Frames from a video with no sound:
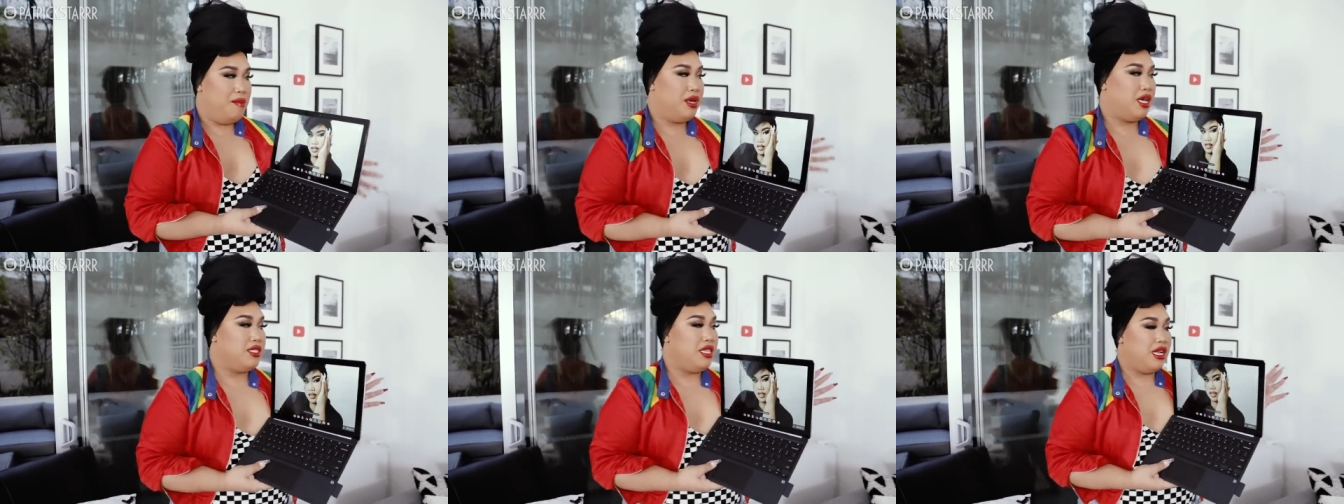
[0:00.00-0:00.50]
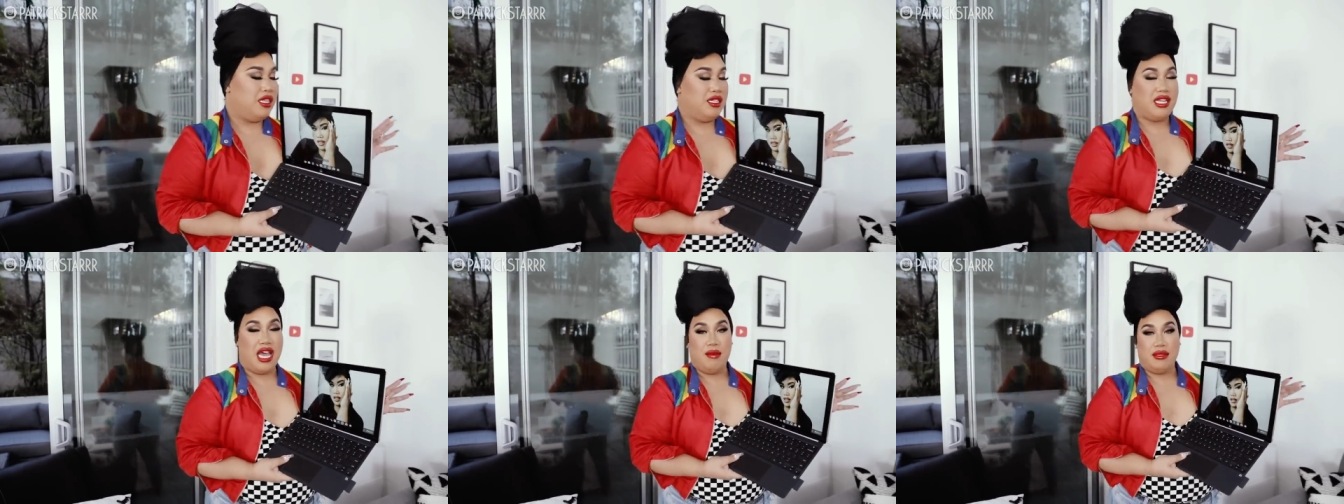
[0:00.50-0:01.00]
because a lot of
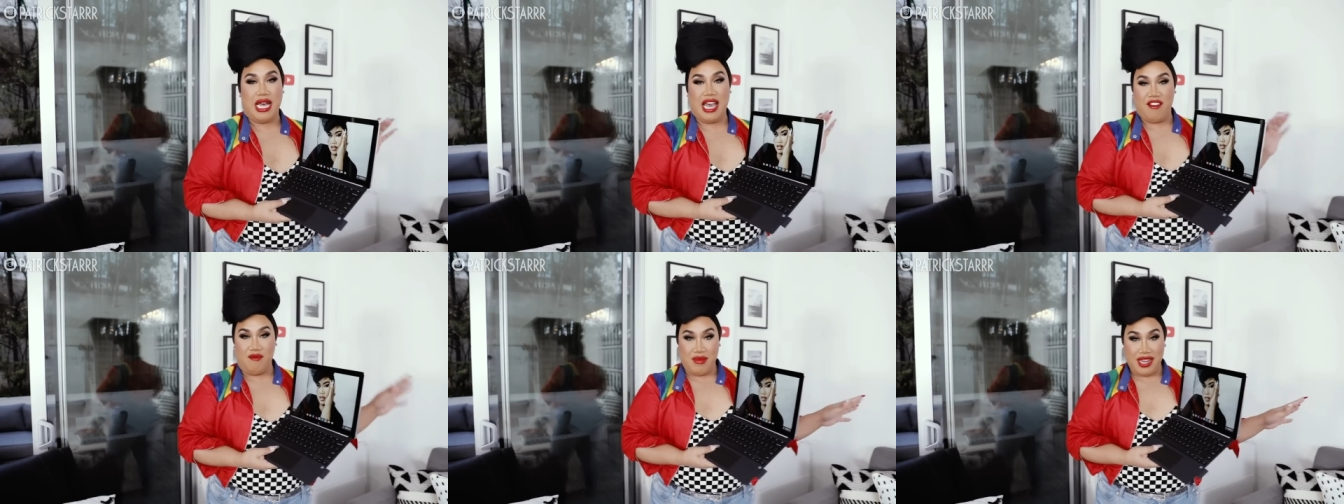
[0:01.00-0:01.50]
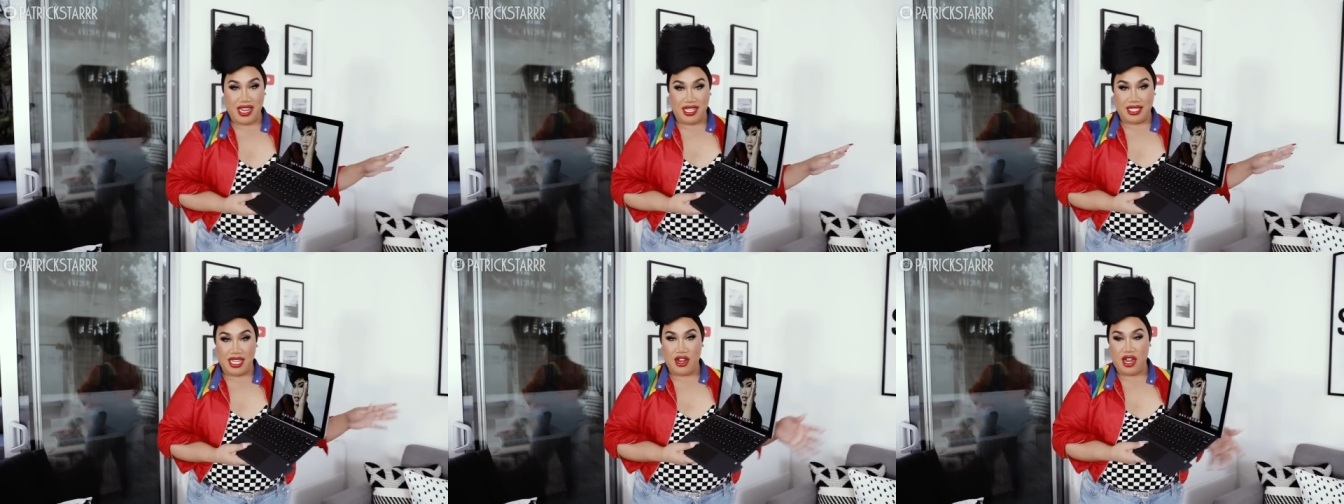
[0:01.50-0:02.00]
the times I have
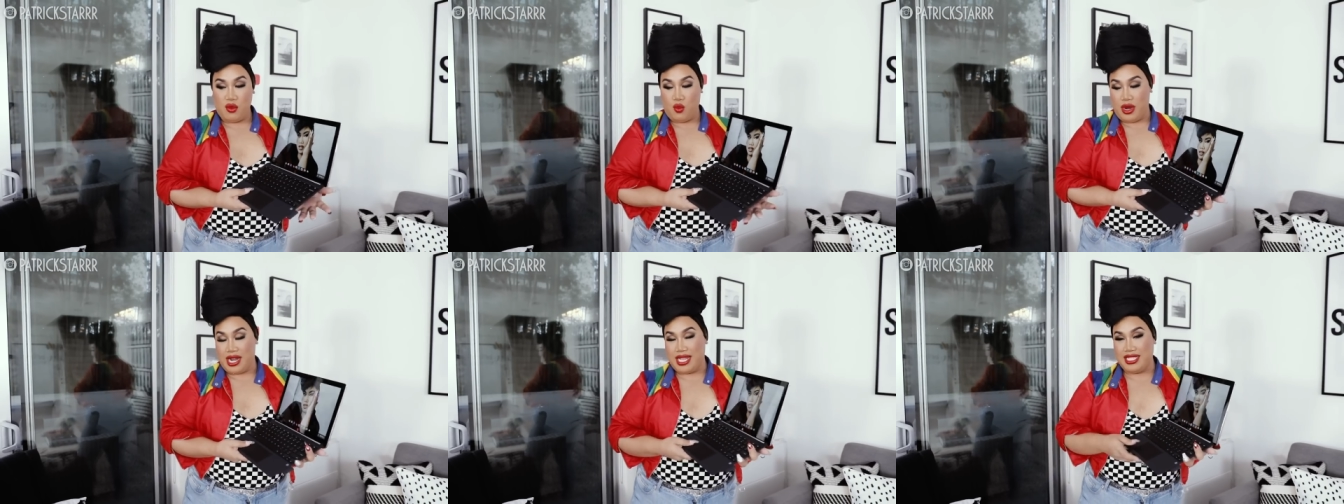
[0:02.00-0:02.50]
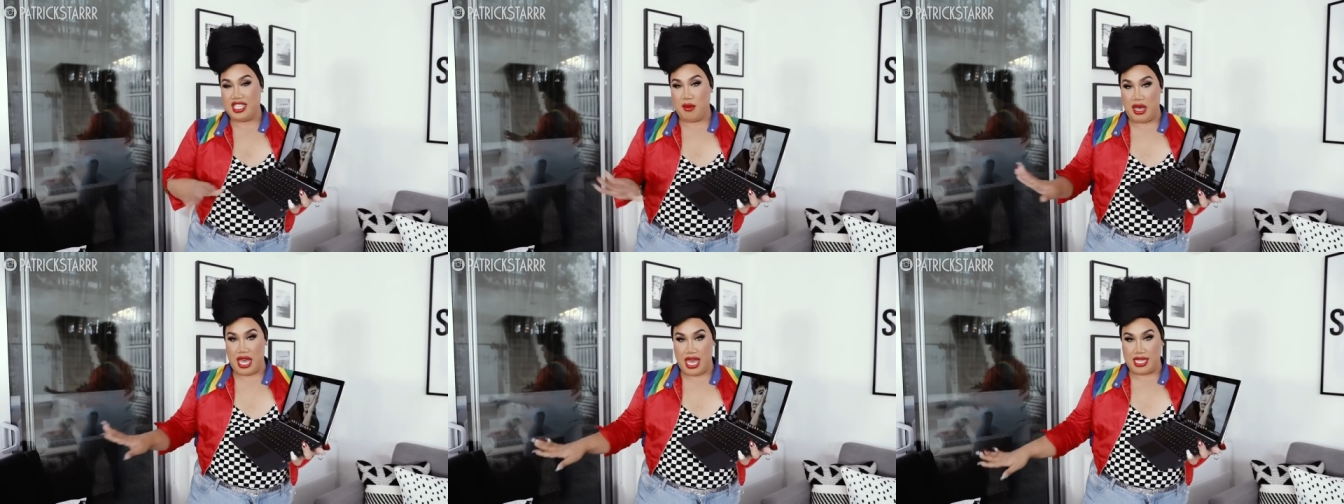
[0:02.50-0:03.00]
meetings here and when I
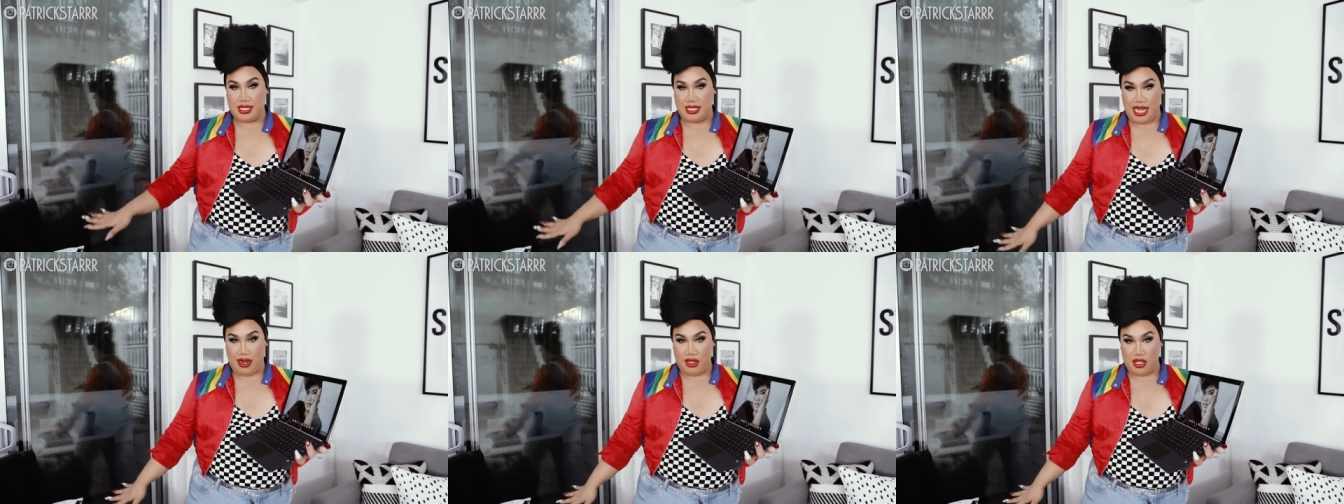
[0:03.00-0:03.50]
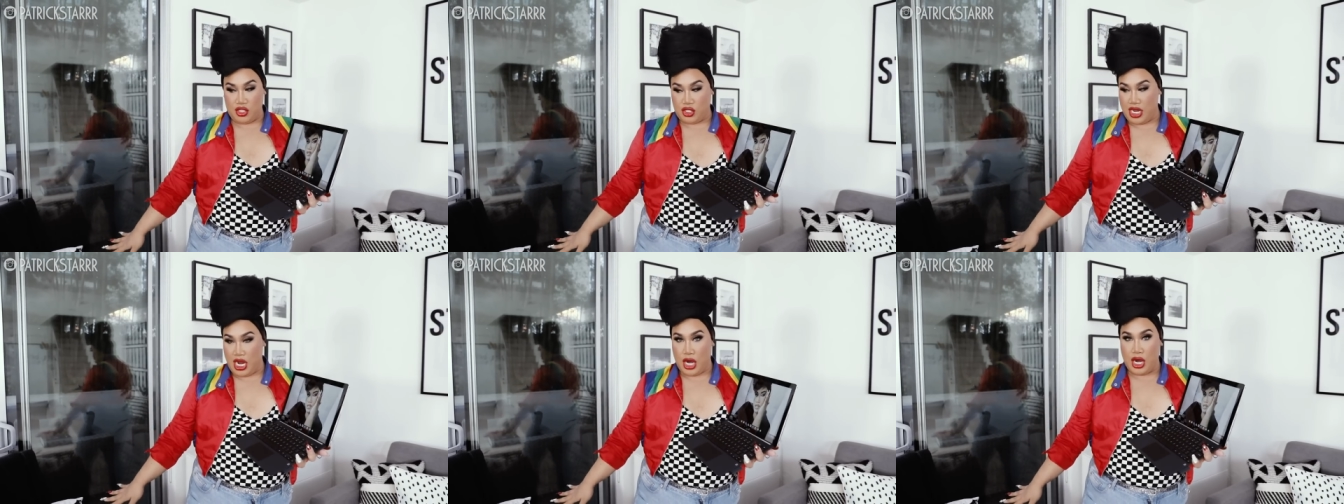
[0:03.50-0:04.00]
sit my ass down in this
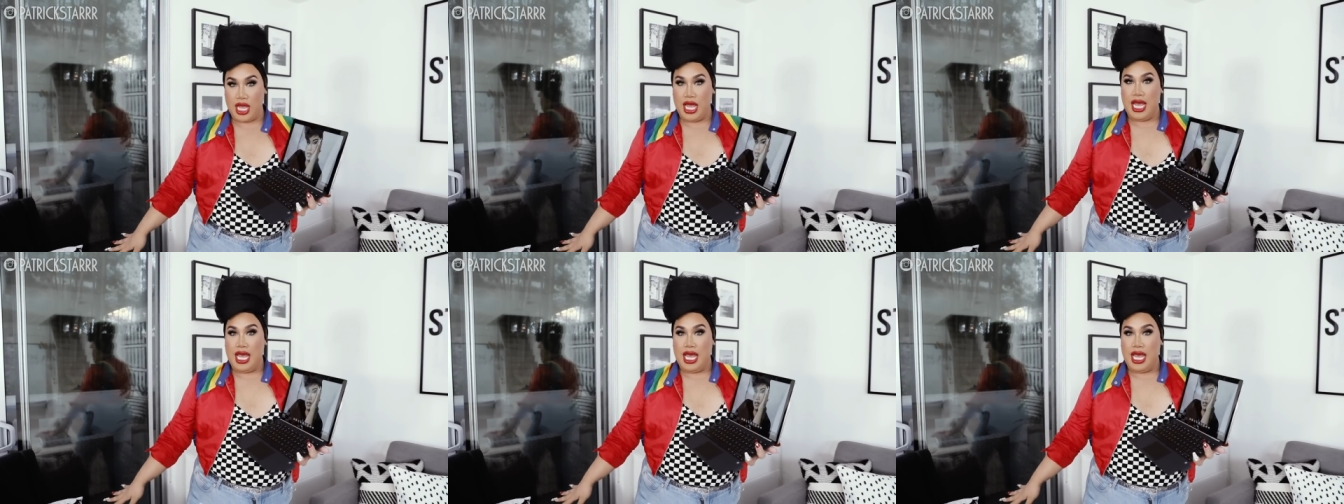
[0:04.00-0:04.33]
chair,